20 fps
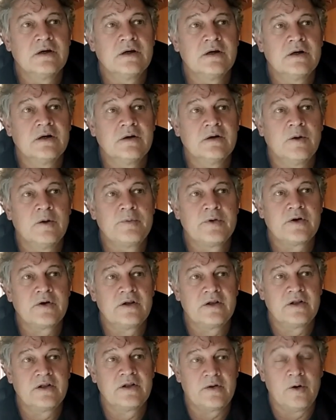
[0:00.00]
uh,
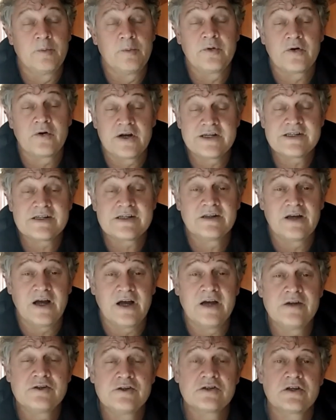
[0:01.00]
opera, operational
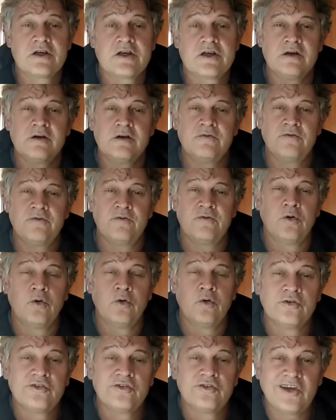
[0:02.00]
HQ
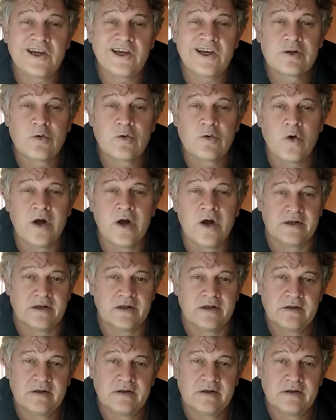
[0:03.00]
for Sector 1.